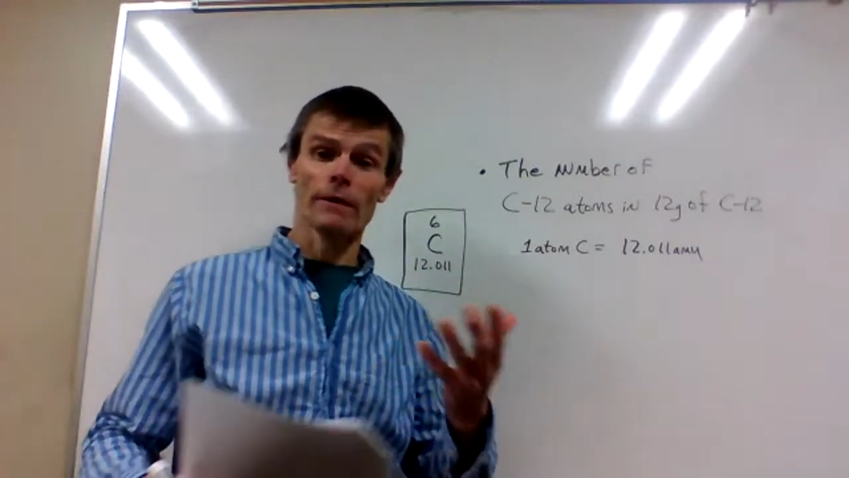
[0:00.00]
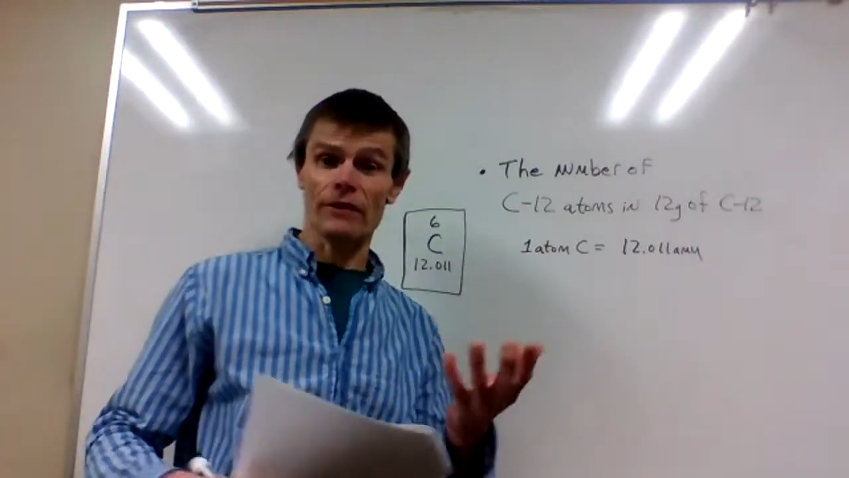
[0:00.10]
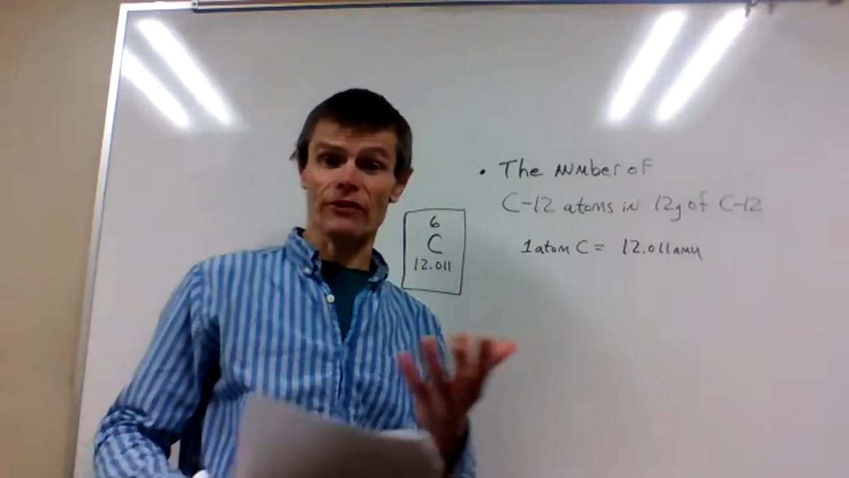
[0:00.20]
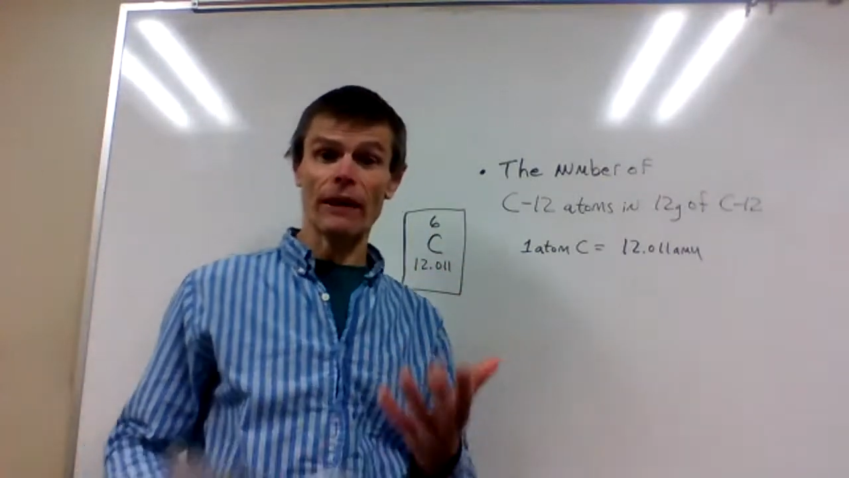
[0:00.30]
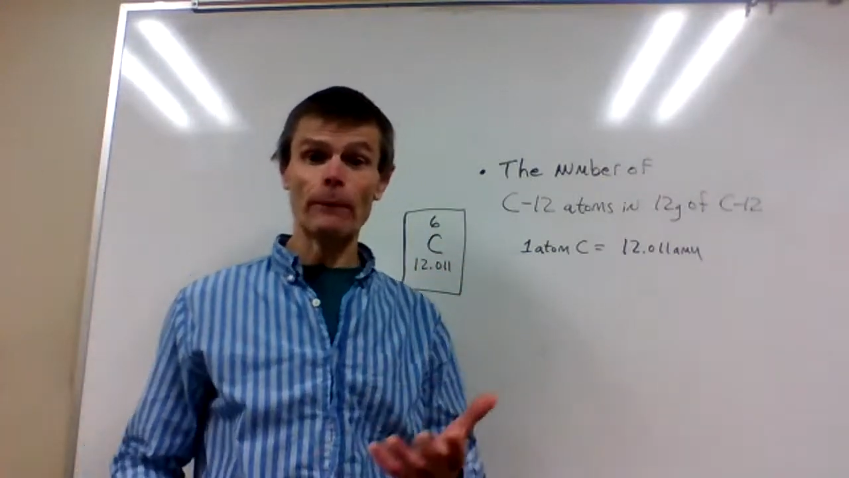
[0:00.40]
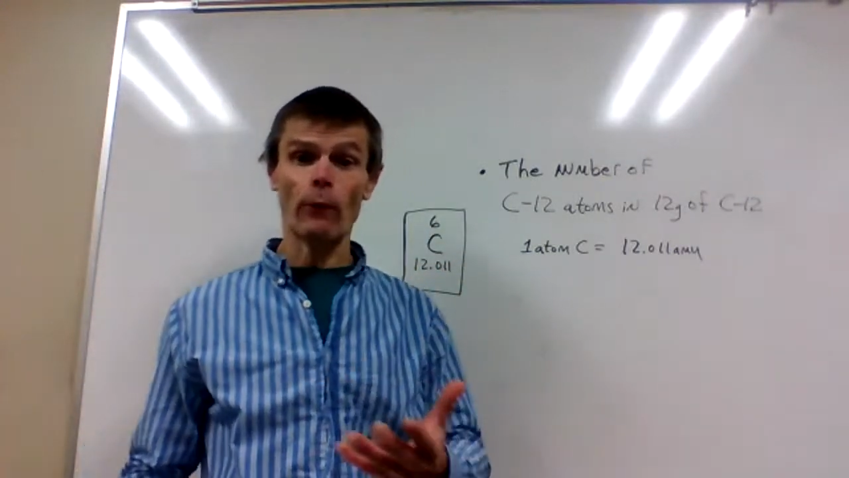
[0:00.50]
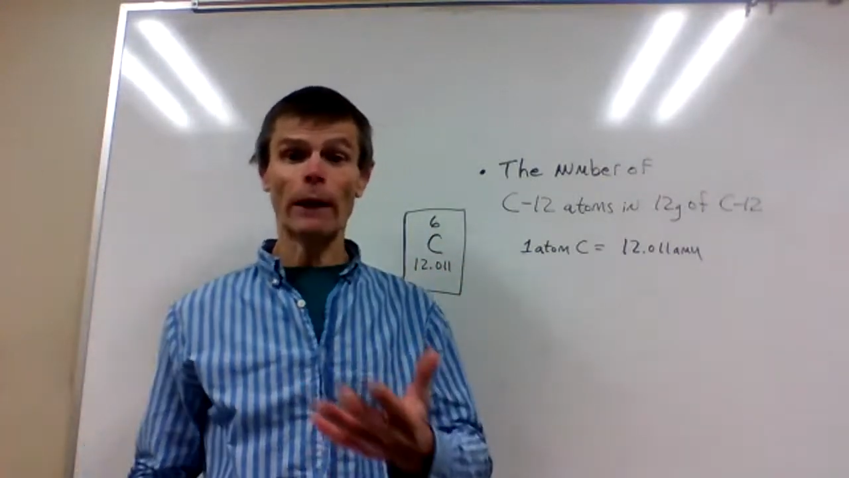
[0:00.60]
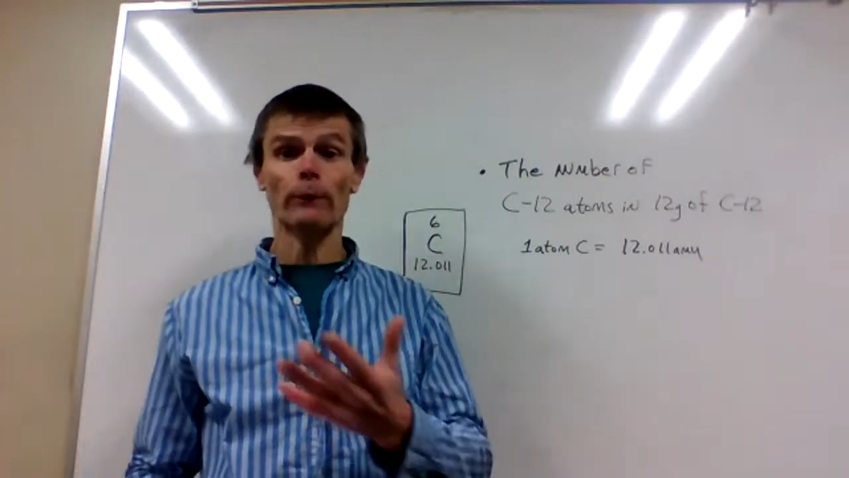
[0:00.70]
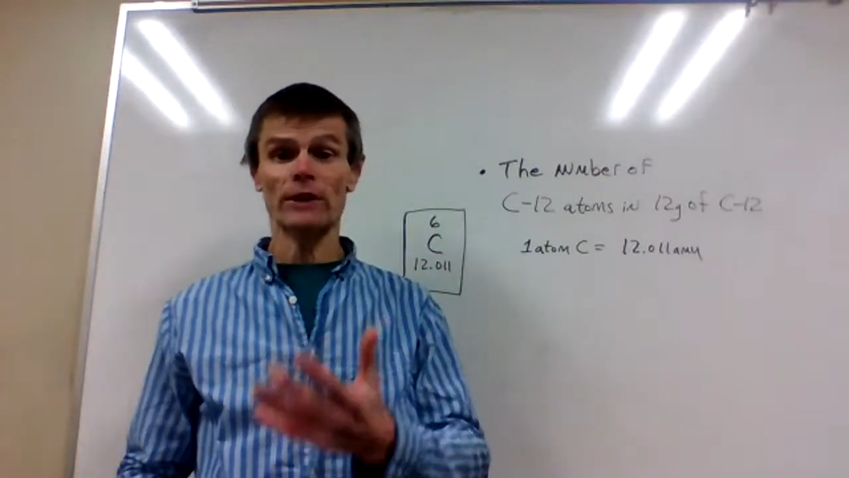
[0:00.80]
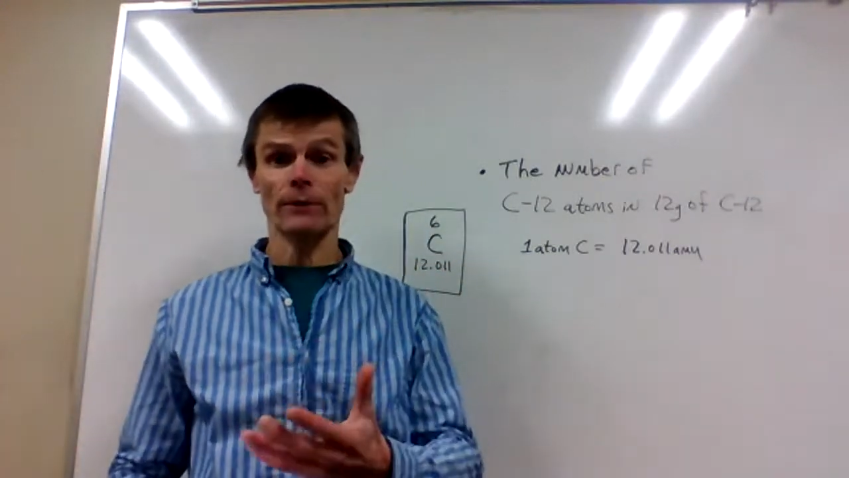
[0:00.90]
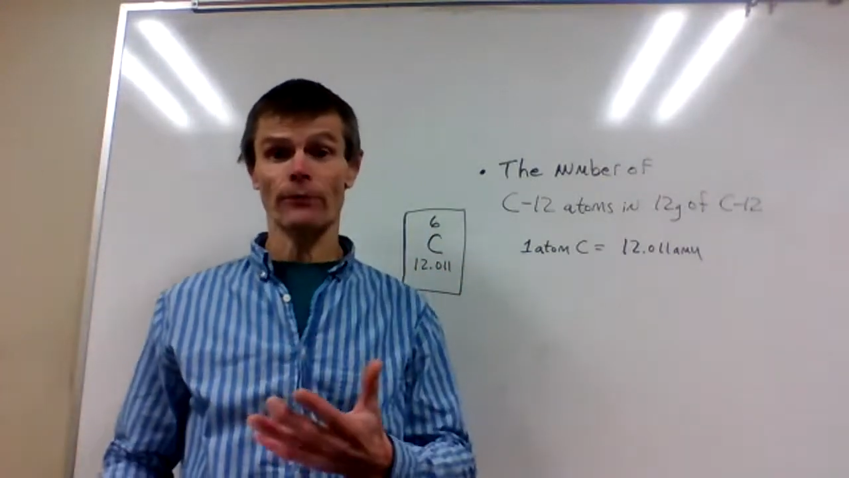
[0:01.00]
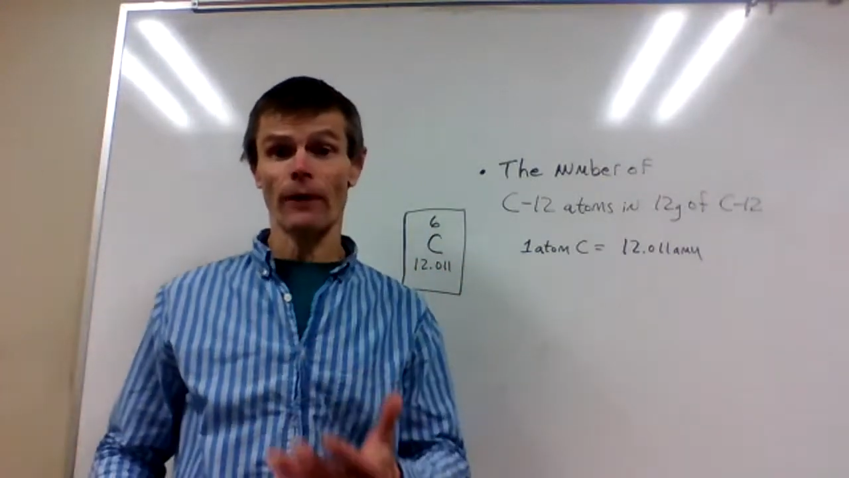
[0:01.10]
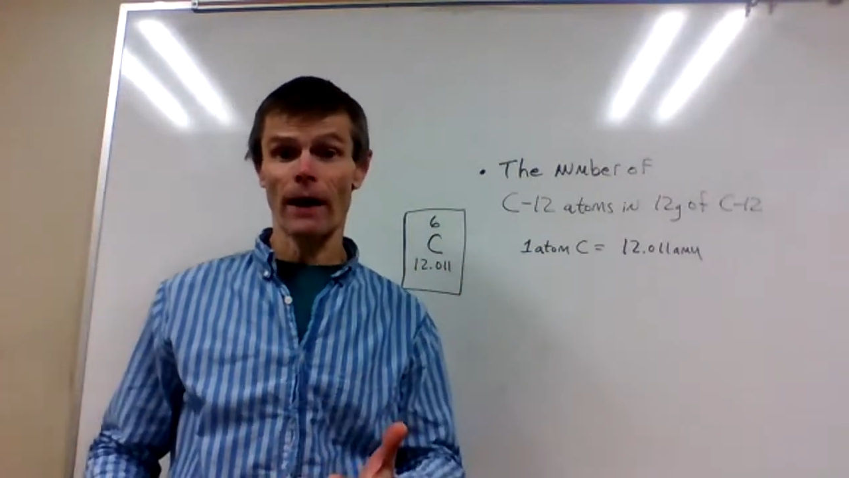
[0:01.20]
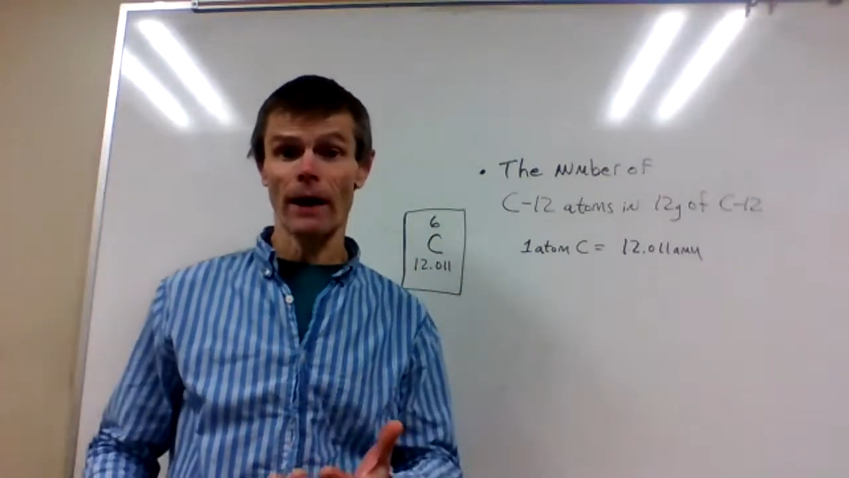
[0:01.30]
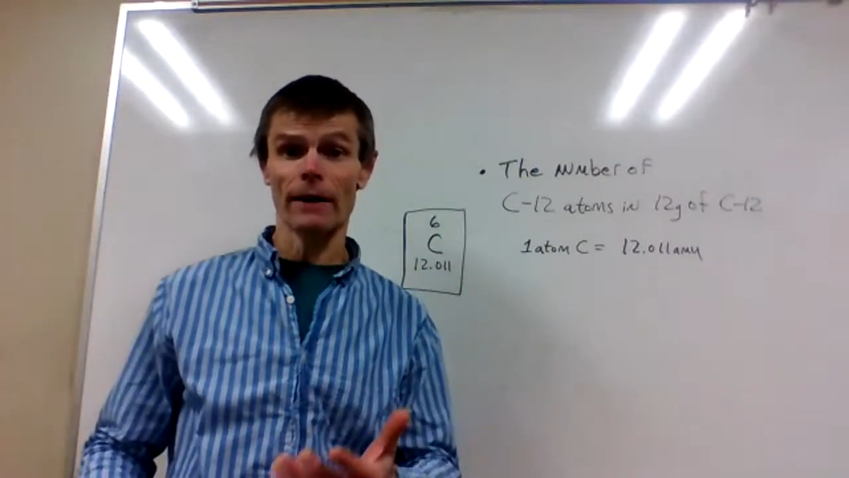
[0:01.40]
the same way we
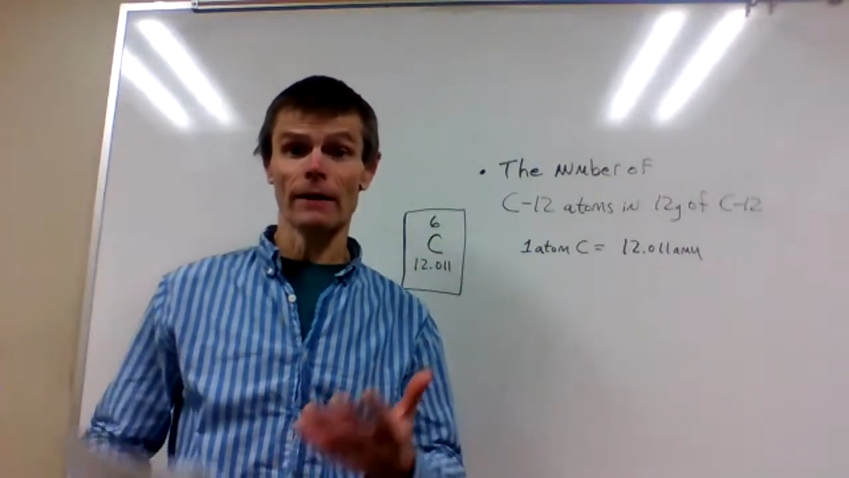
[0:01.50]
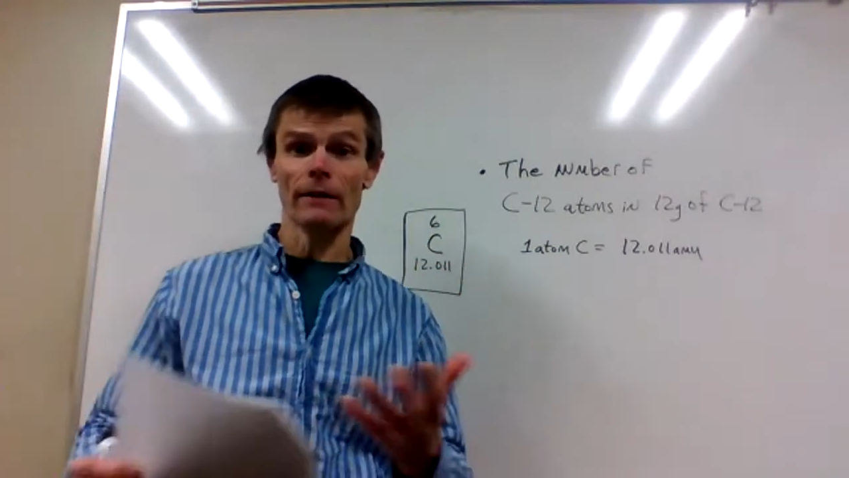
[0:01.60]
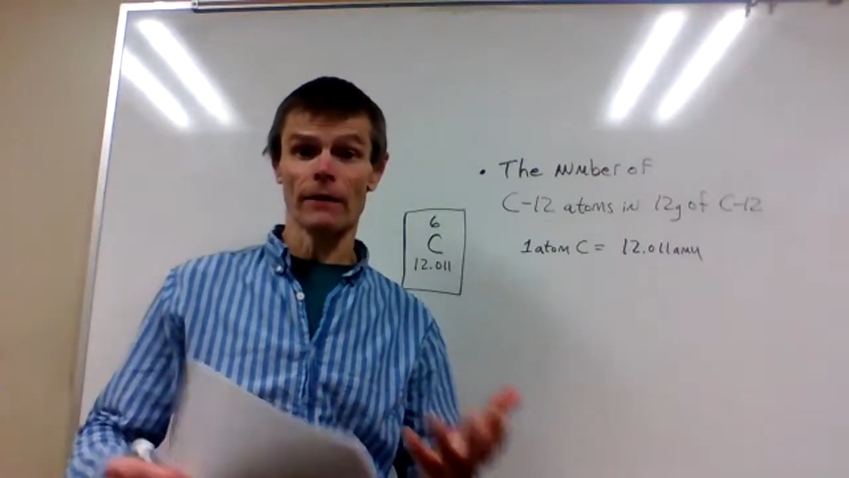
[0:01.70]
define